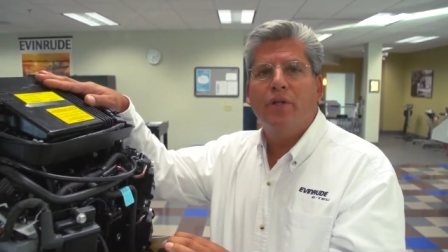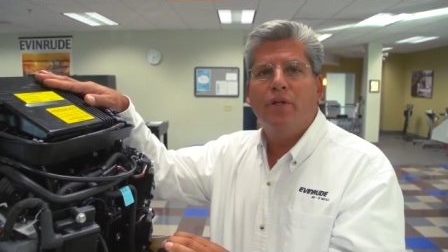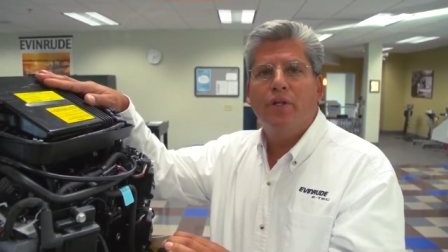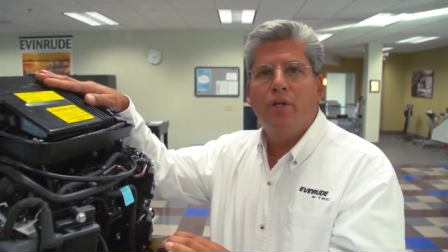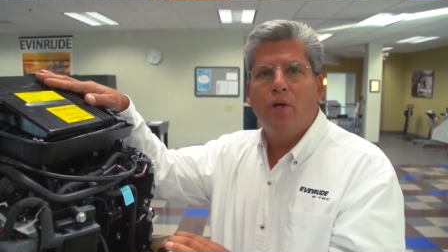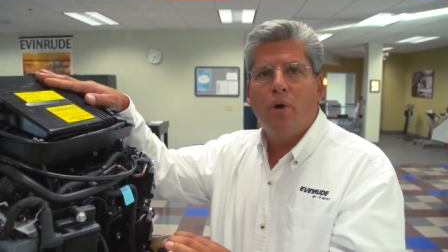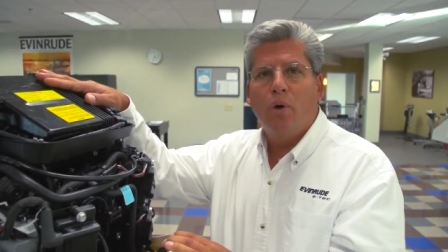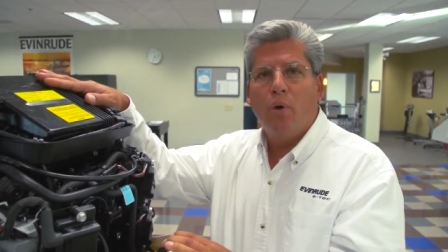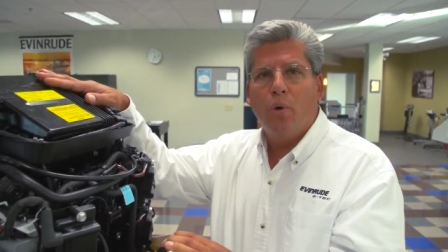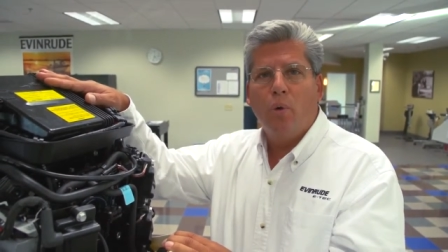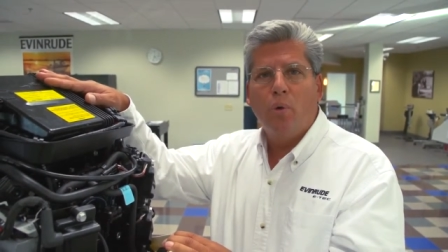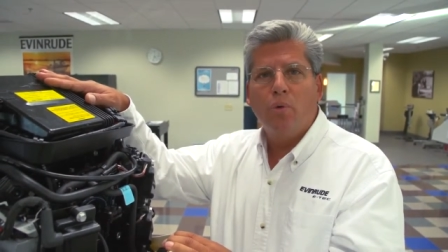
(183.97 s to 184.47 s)
that
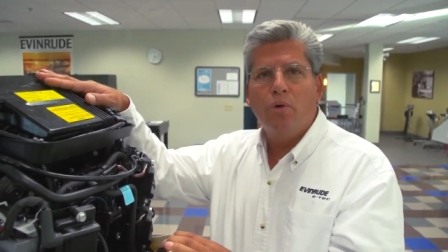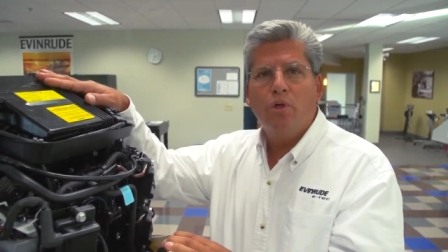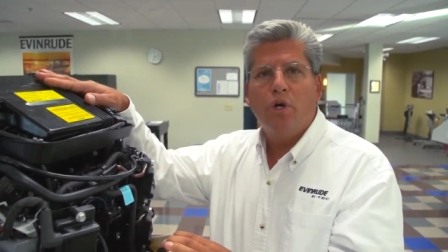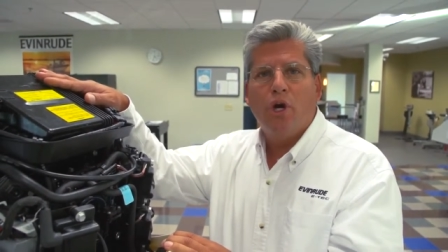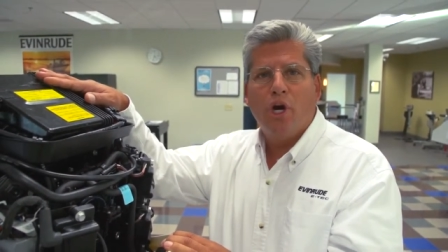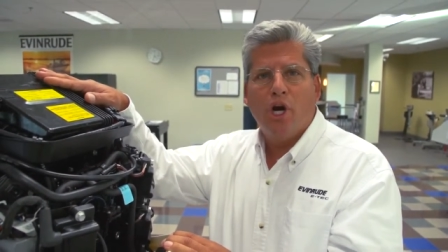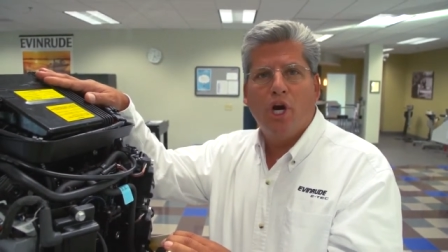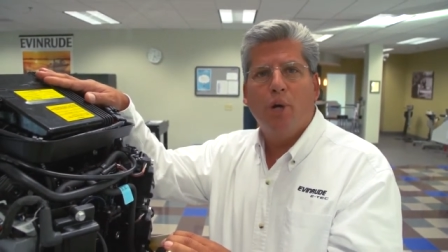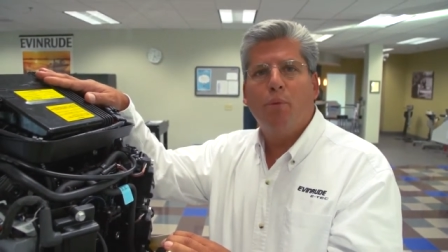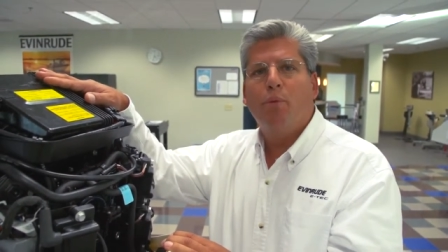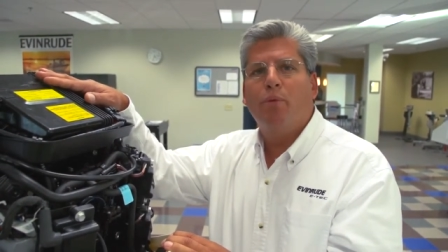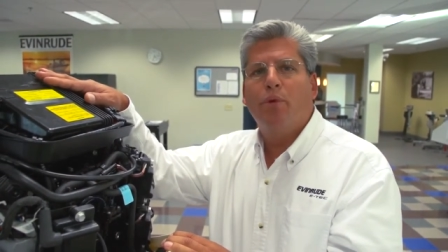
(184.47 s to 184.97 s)
the old
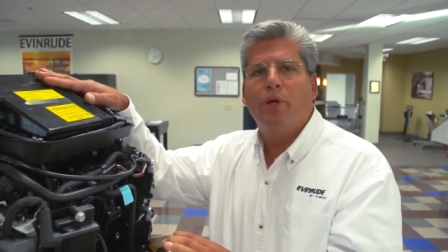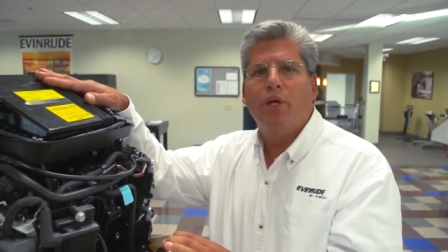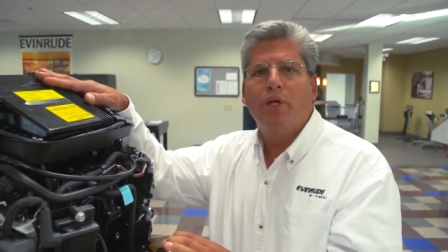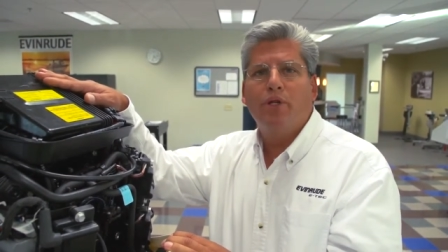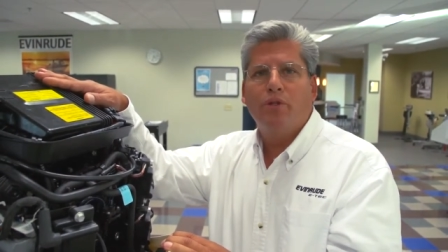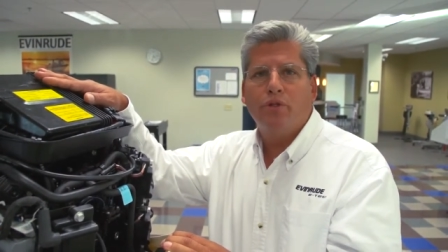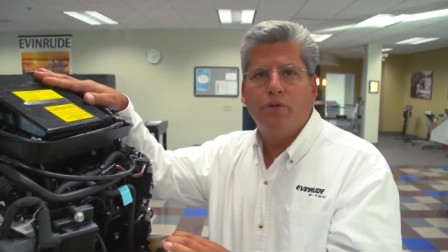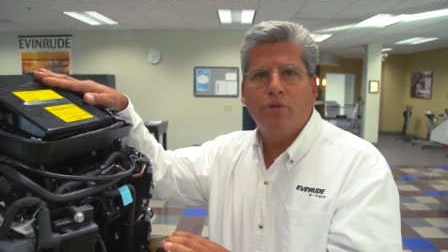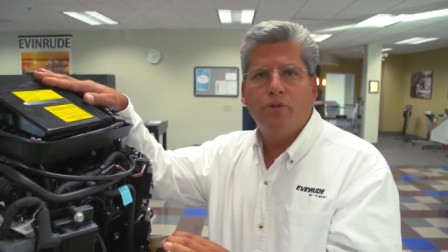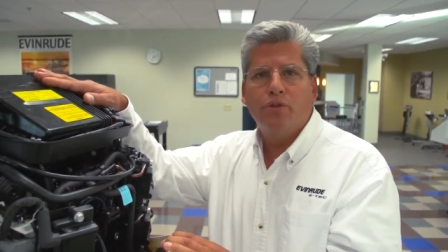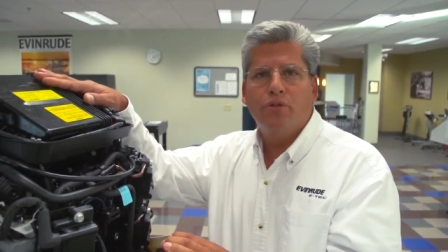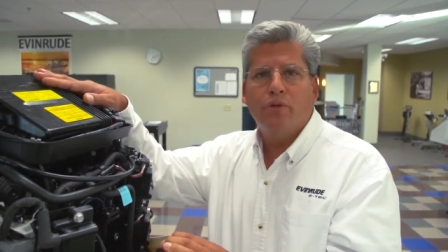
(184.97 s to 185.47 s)
carbureted
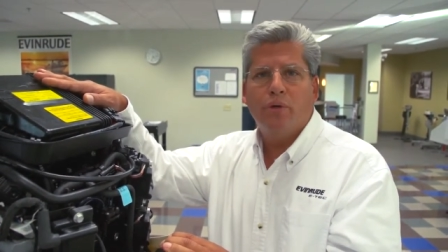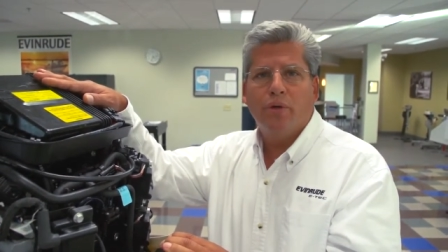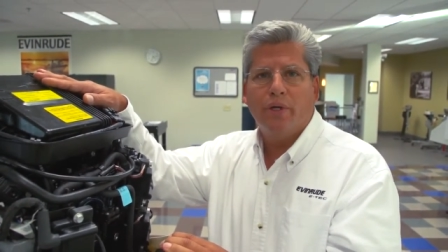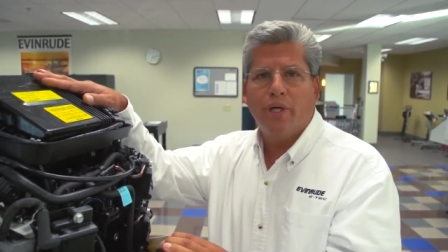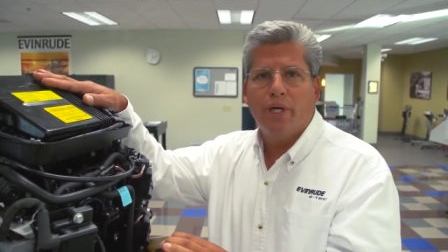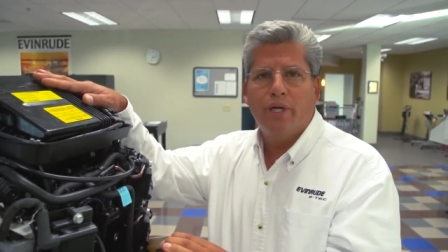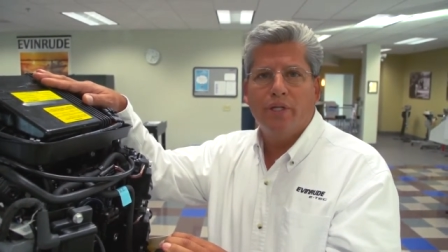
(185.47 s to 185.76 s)
two-stroke